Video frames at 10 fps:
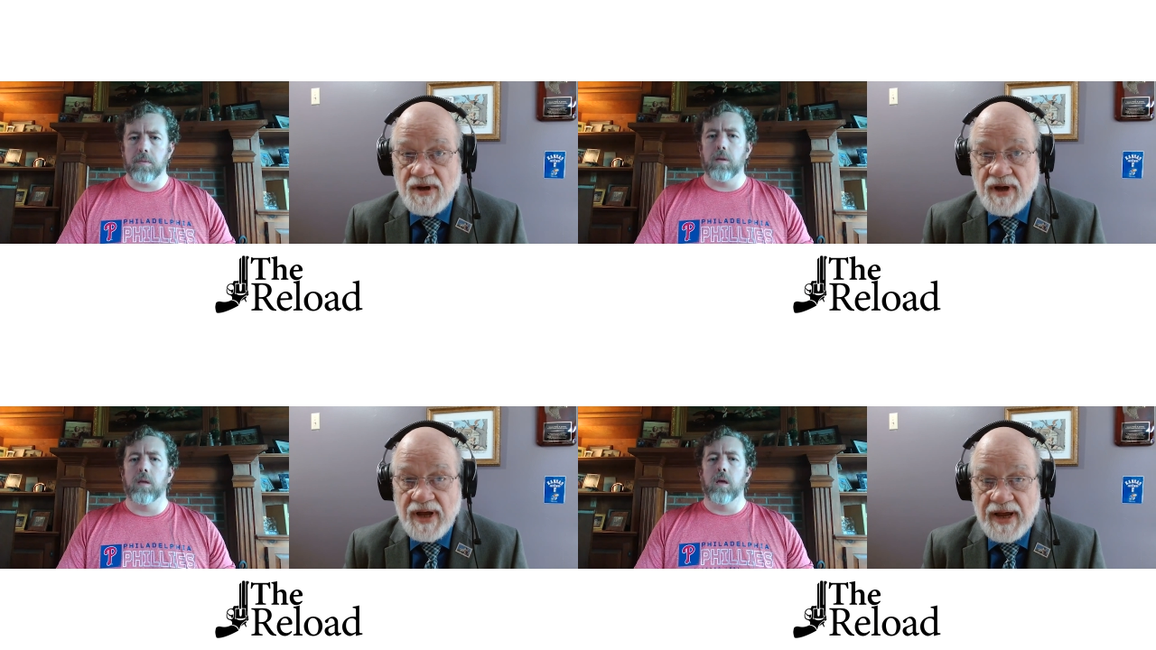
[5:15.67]

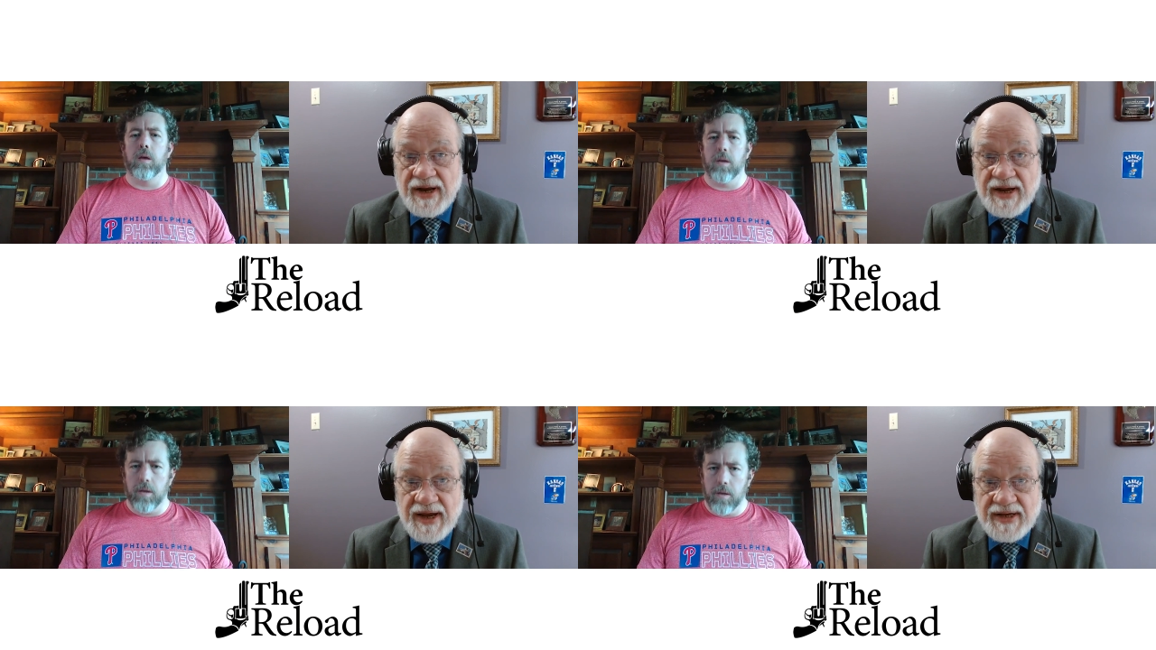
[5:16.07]

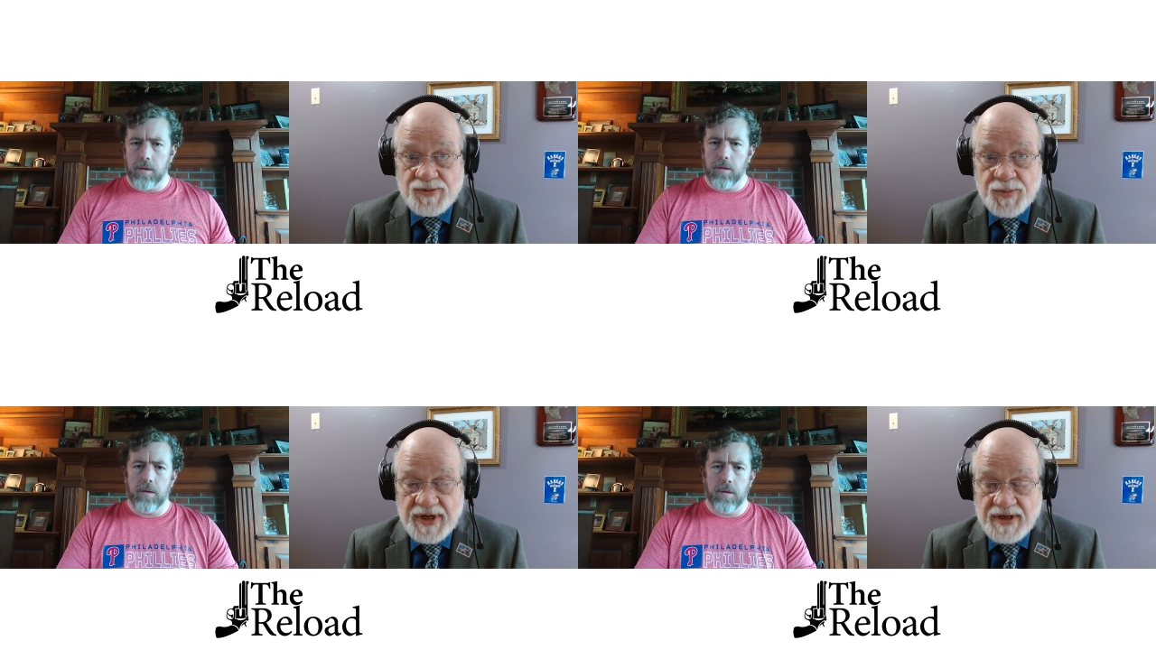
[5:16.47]
Speaker 1: and has
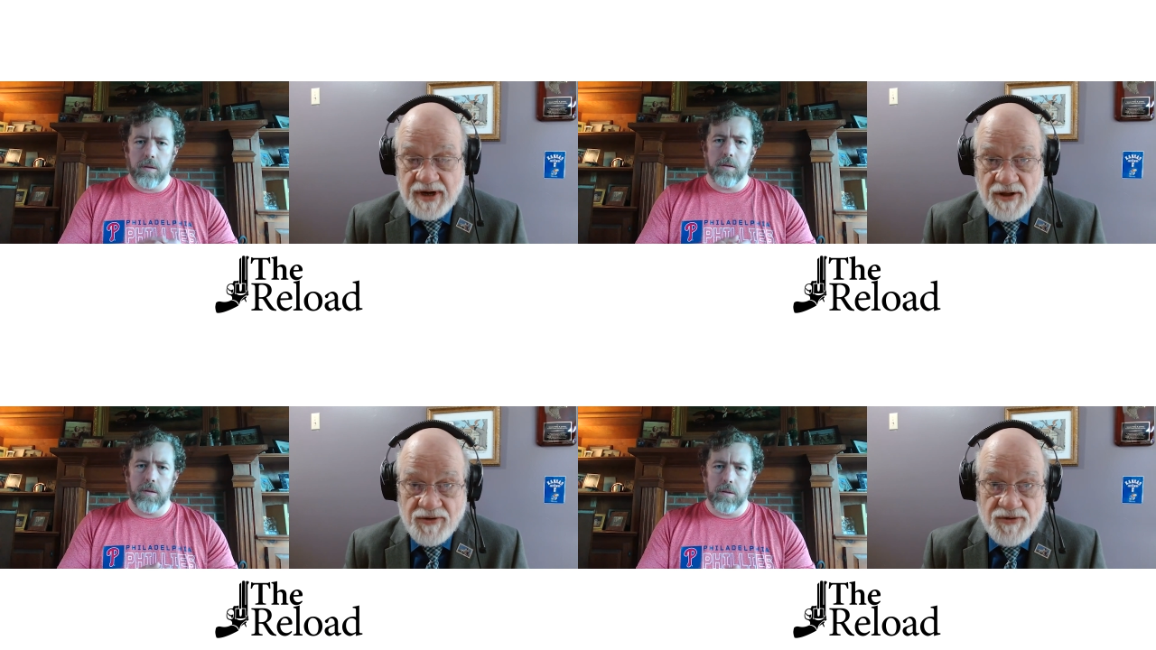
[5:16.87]
picked
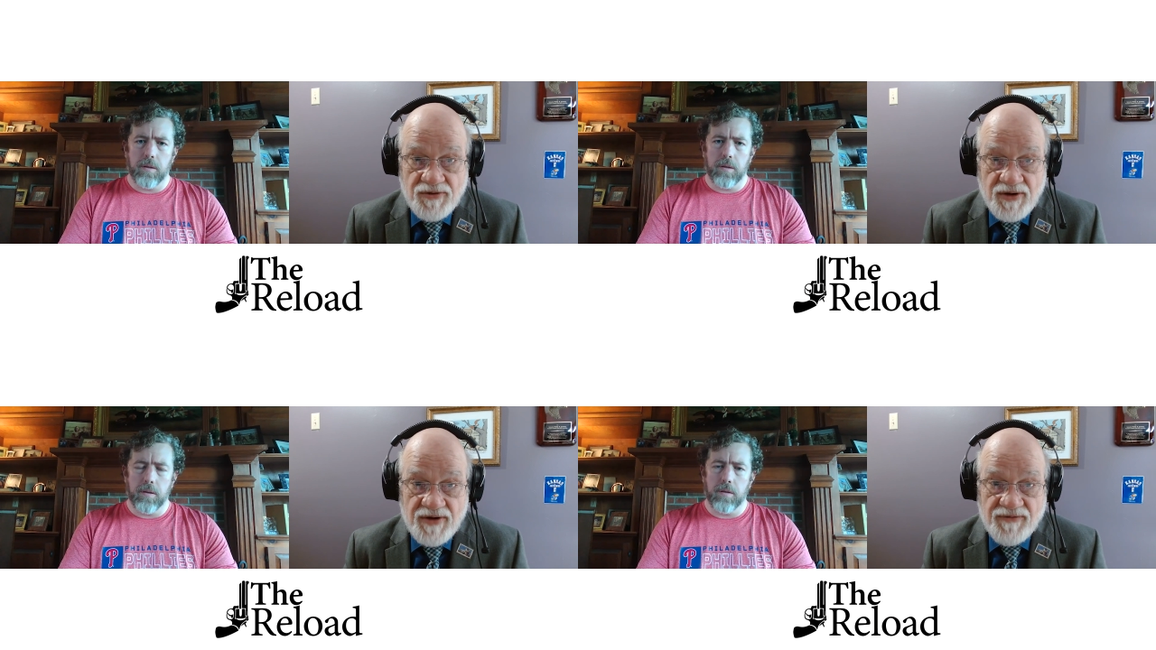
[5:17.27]
another
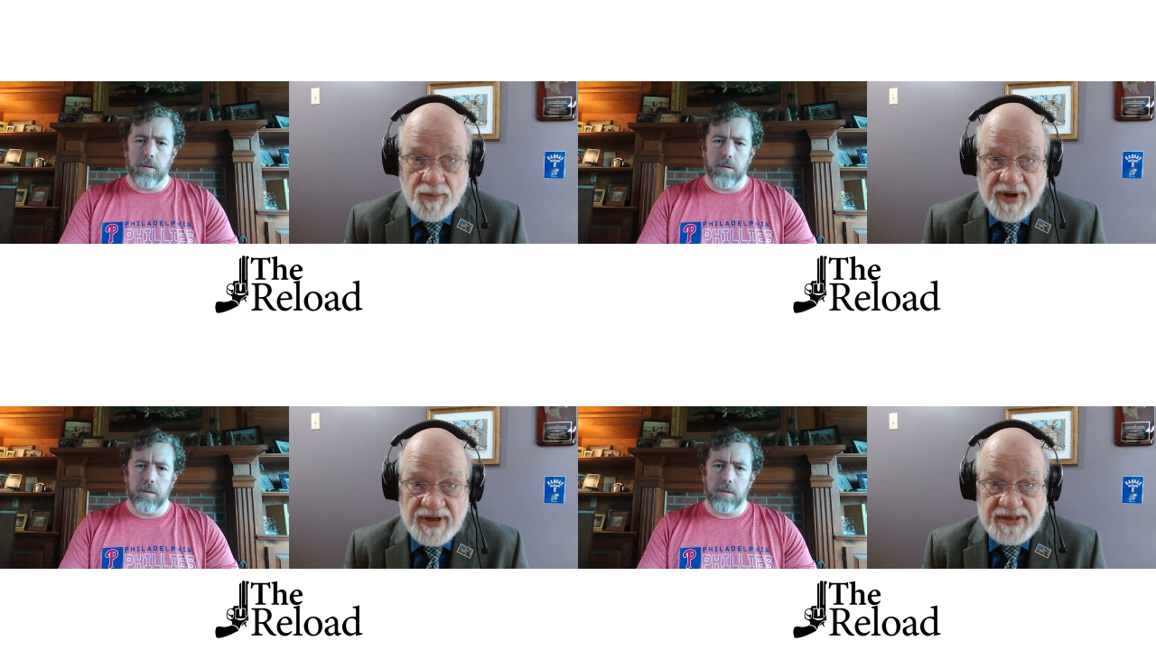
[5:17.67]
attorney
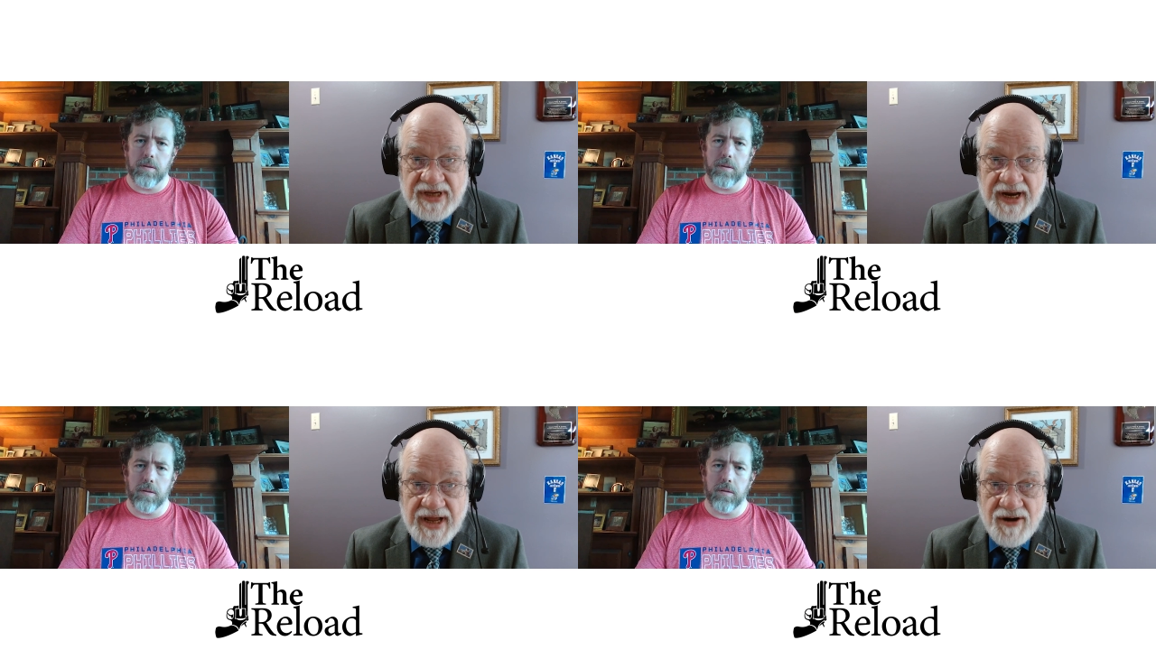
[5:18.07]
from
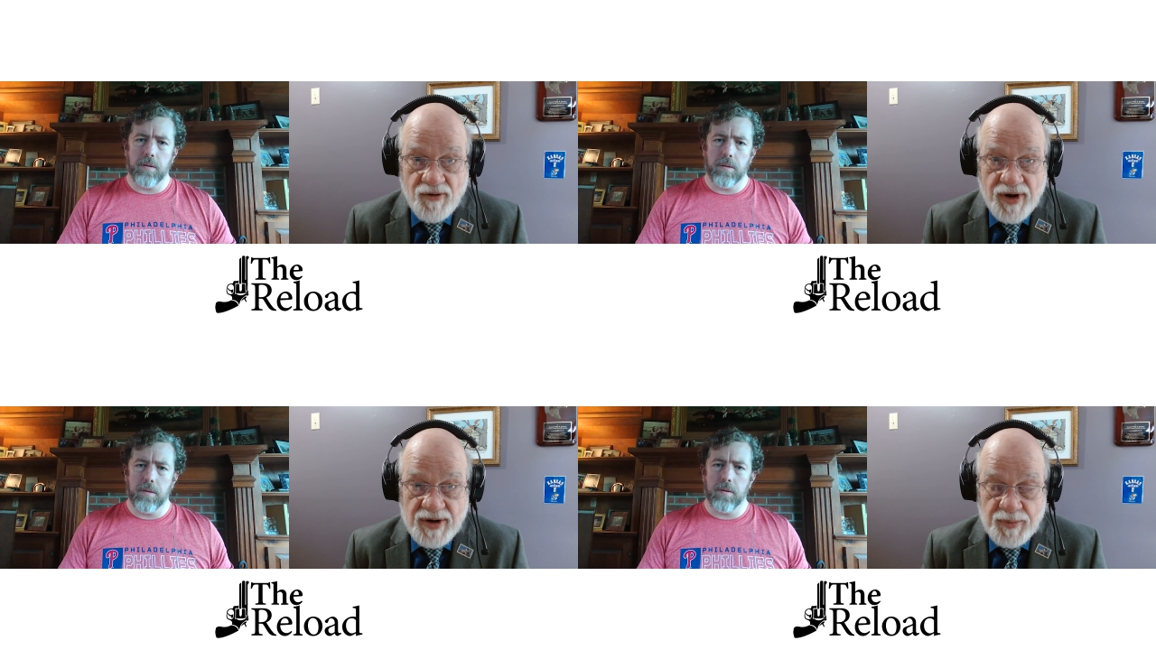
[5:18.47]
inside
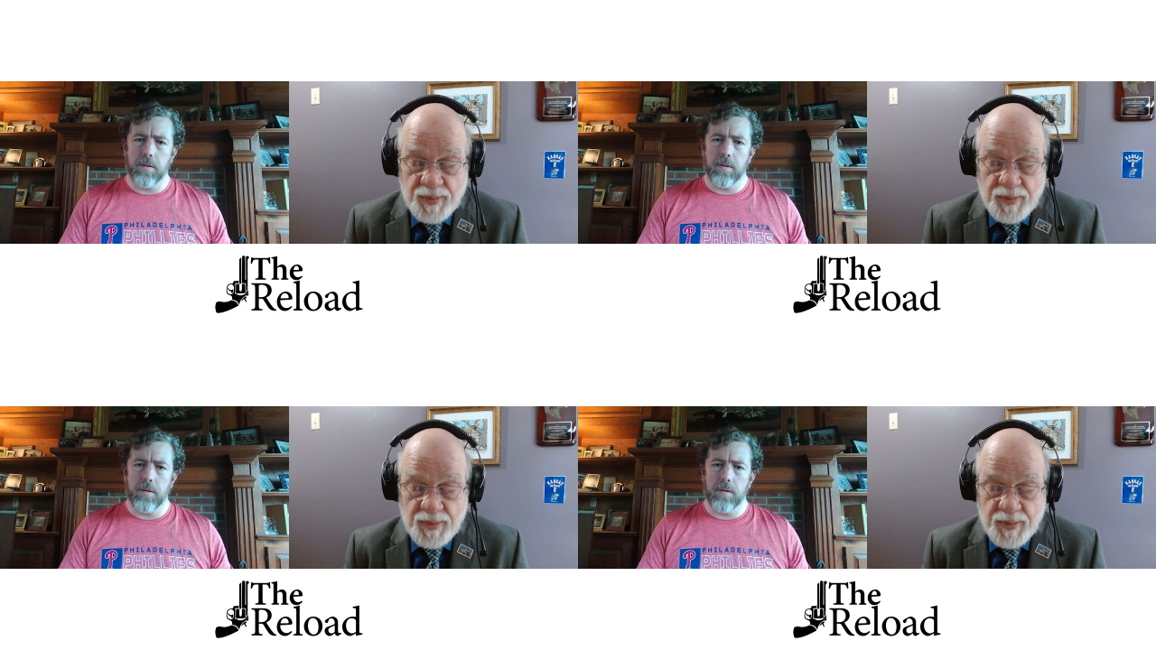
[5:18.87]
NRA to